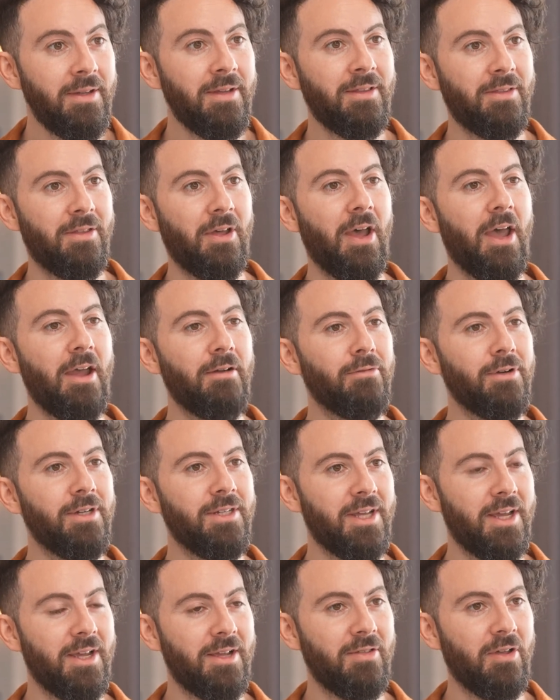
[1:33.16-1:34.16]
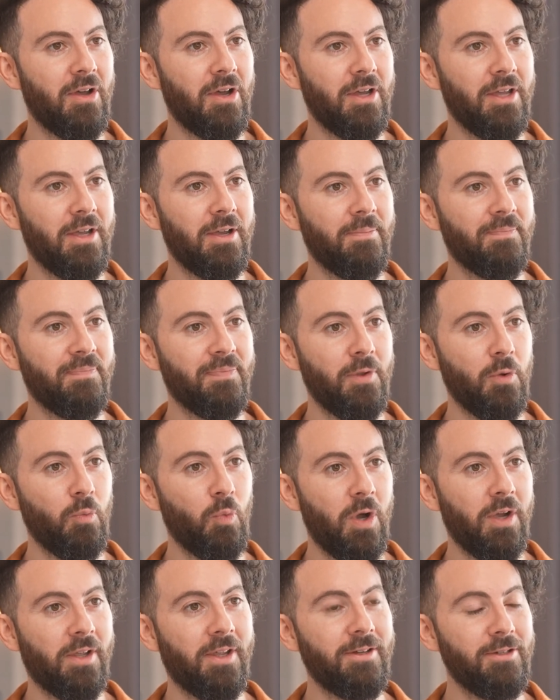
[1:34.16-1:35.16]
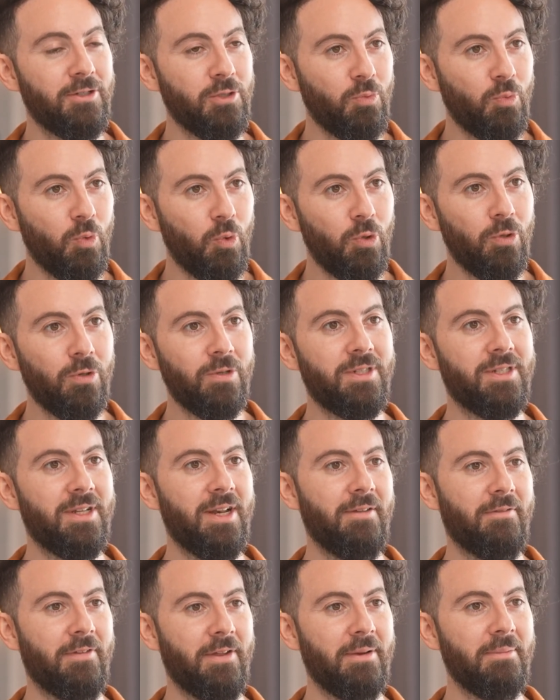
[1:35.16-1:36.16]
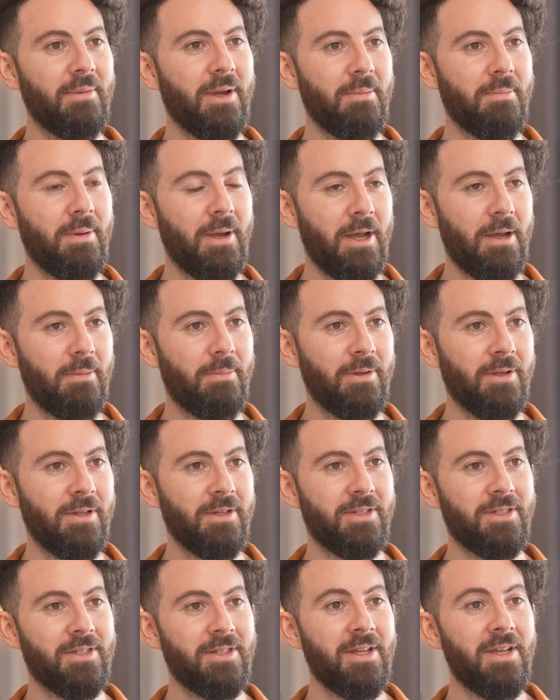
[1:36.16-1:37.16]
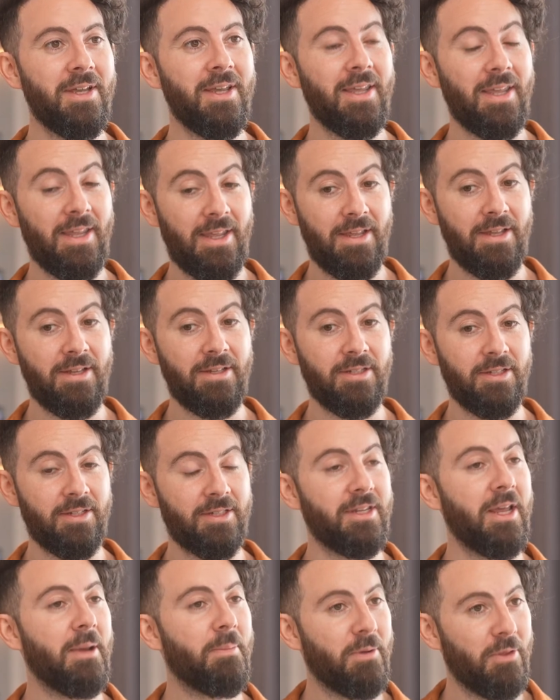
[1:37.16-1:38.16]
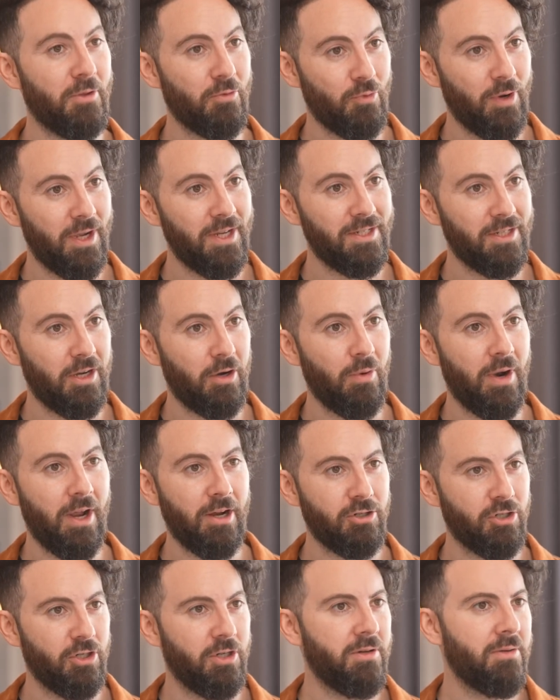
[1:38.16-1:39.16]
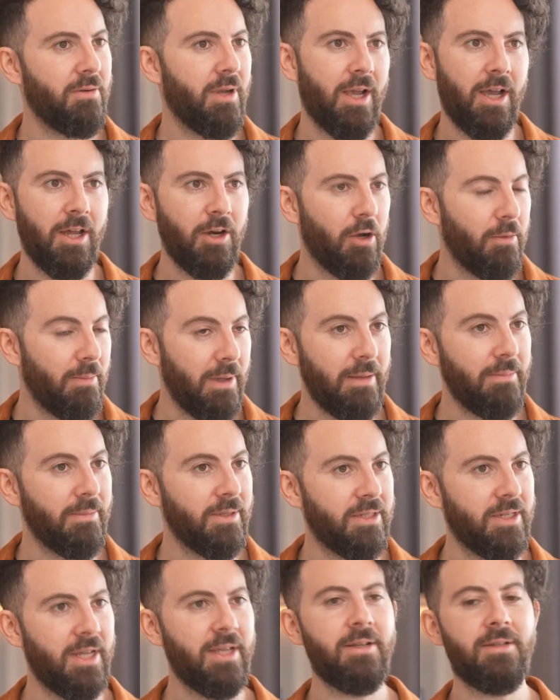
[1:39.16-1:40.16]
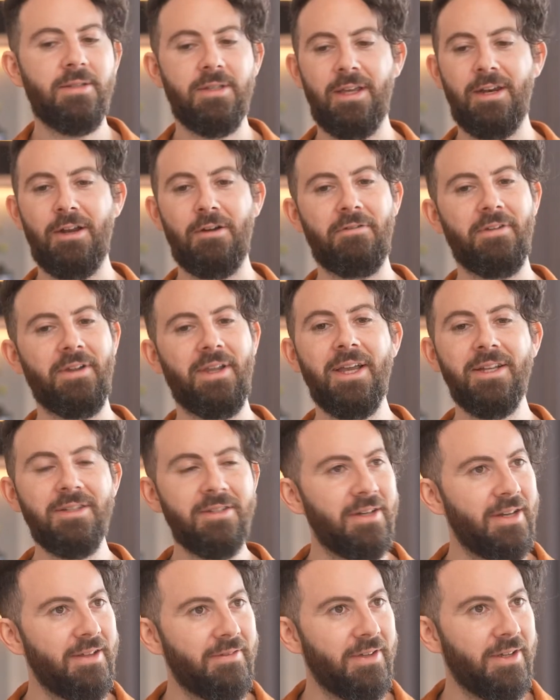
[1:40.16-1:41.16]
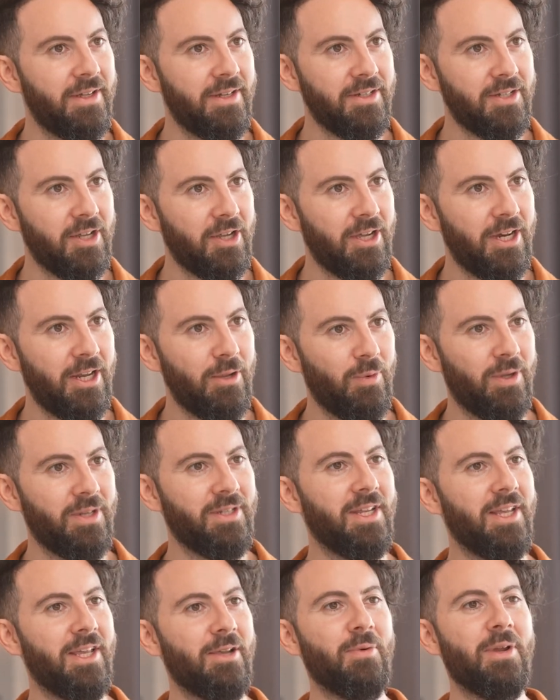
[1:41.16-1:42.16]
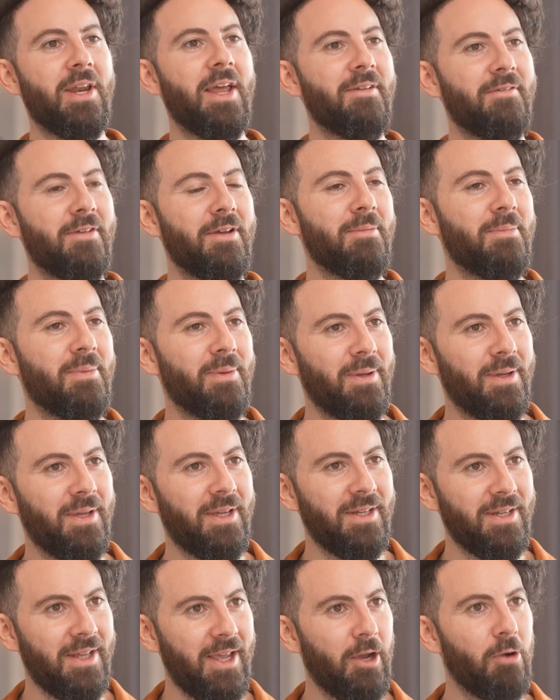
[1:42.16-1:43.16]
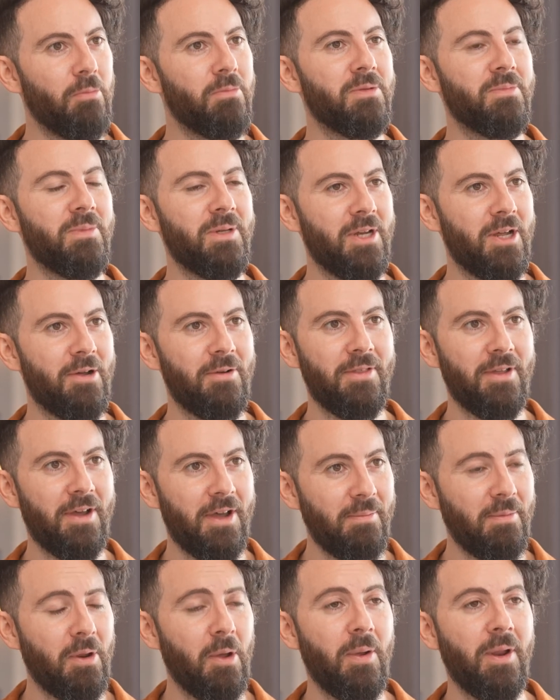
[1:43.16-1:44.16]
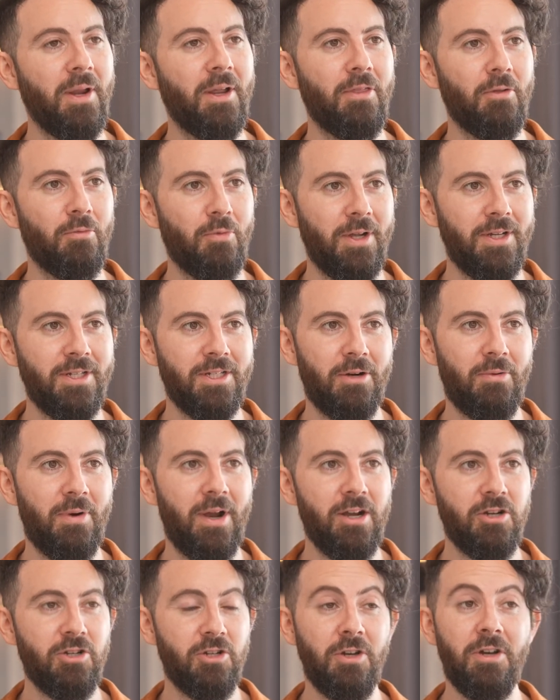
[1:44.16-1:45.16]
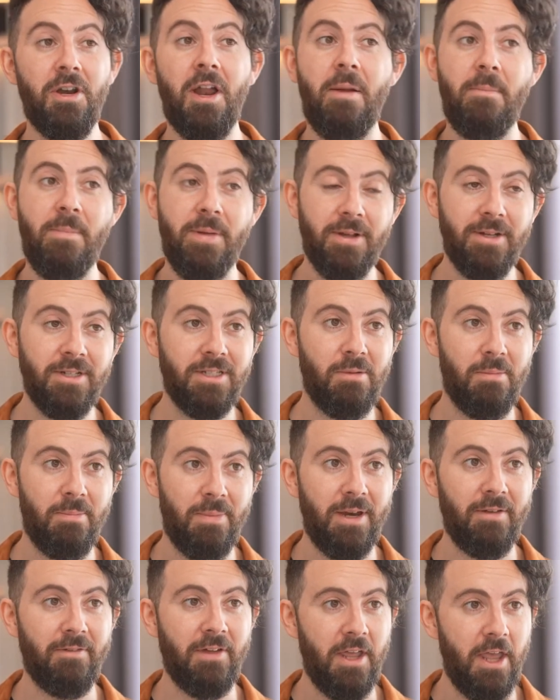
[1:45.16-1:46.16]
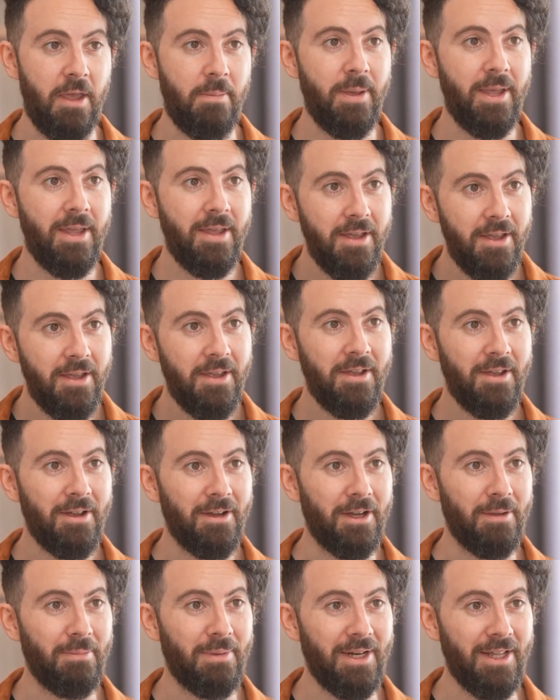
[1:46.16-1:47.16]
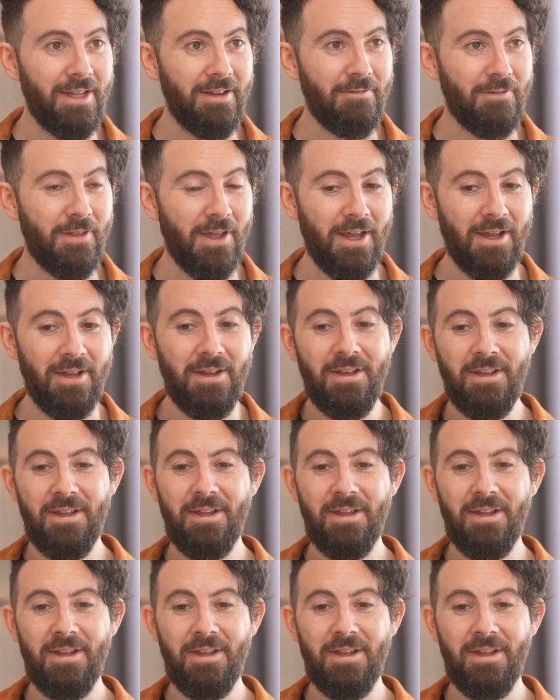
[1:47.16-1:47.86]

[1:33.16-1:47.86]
that every day that I am working towards living my purpose is a step in the right direction, and I'll make mistakes and I'll forget to live it entirely one day or whatever, but it helps me knowing that I'm going in the right direction. And because I'm a bit of a hippie, I believe that